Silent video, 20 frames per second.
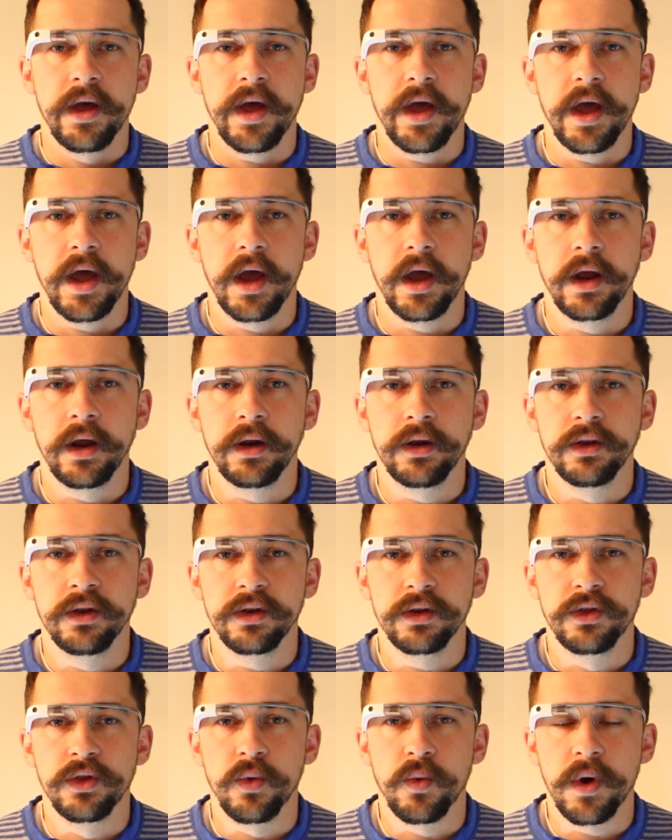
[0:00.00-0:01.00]
and
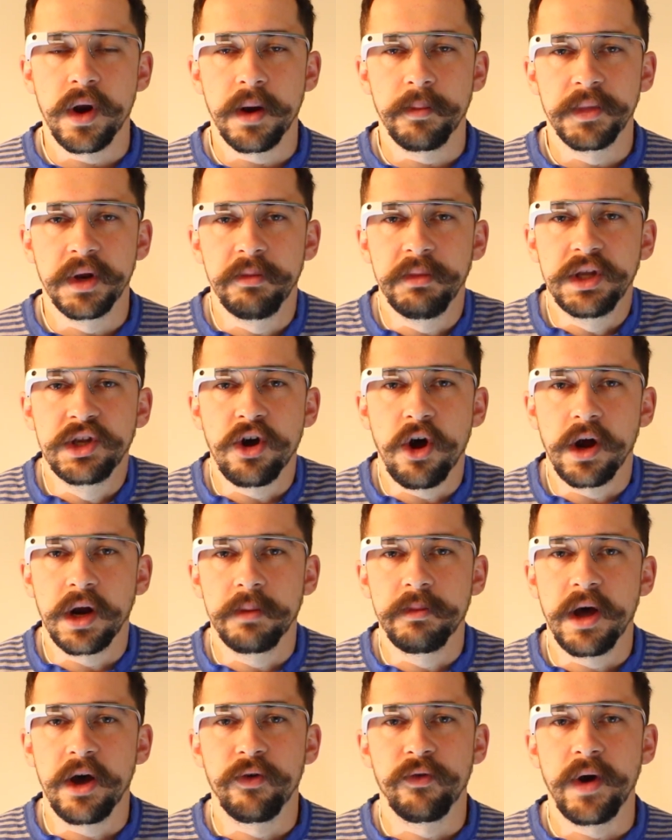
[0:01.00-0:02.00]
the one I'm going to be
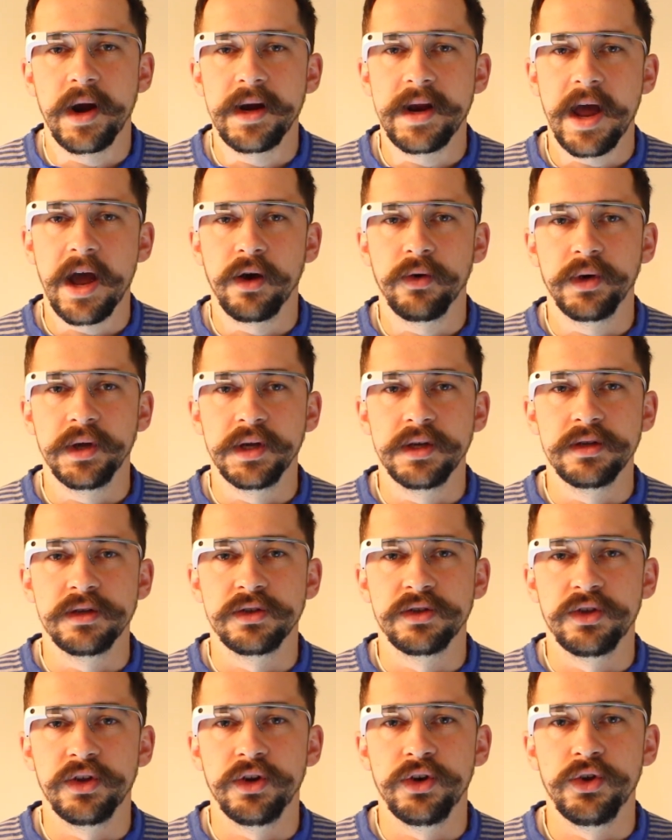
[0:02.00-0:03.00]
talking about right now
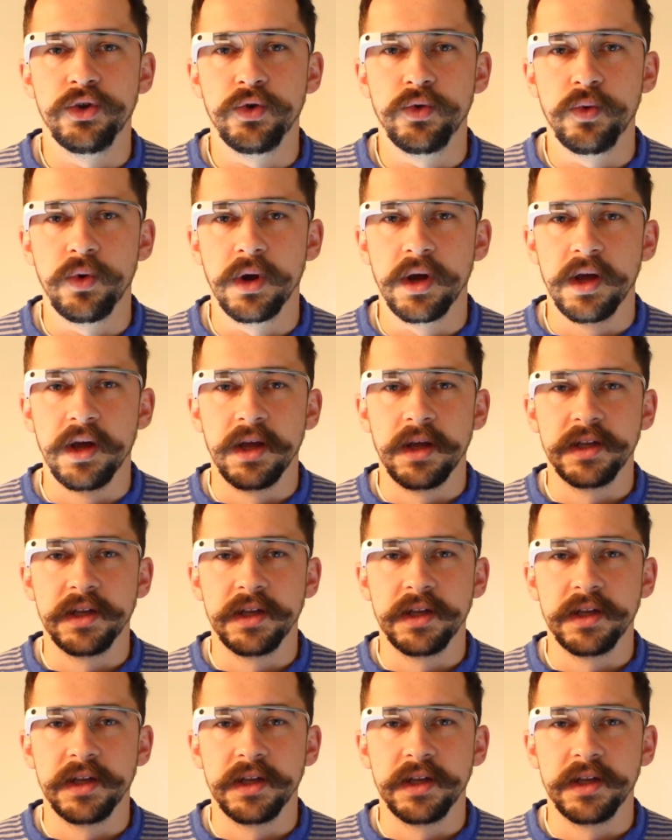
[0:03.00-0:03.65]
is the new